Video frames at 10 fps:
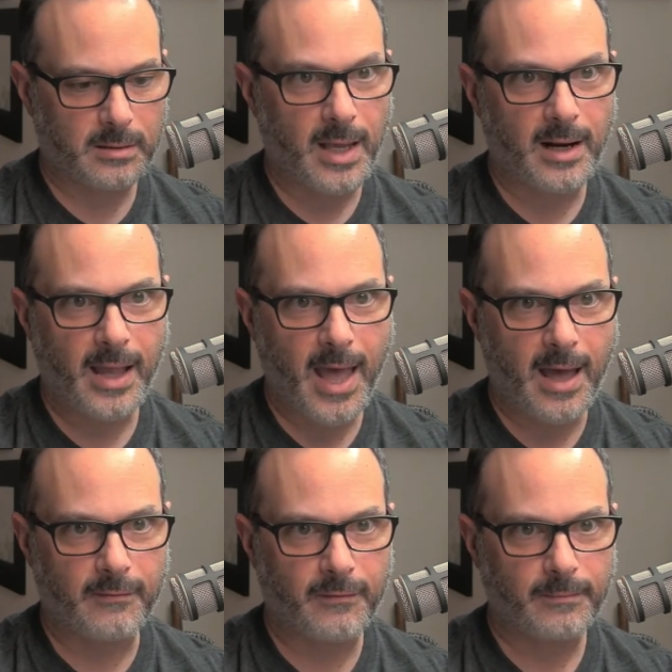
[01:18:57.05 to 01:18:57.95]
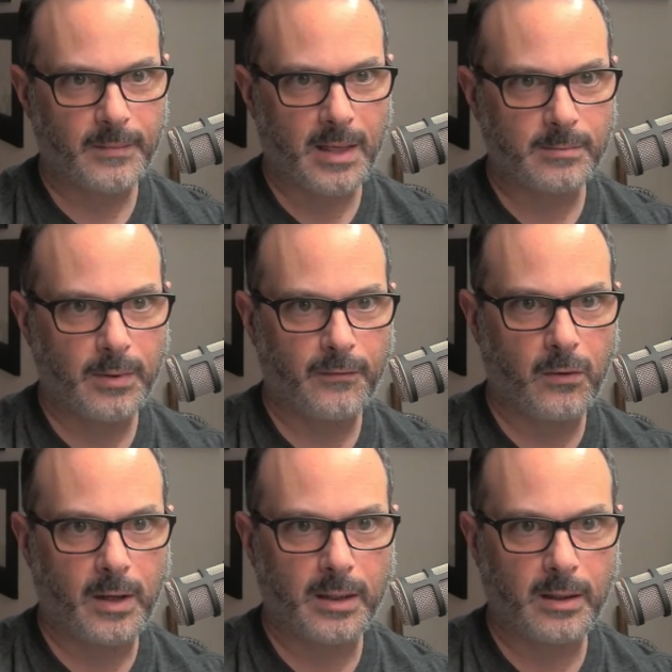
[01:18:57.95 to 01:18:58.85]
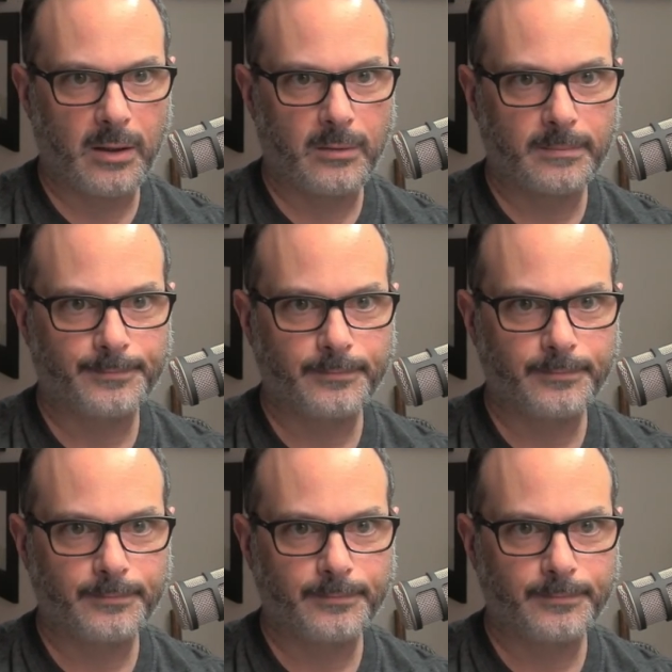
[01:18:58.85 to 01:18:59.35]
that I have as before I go.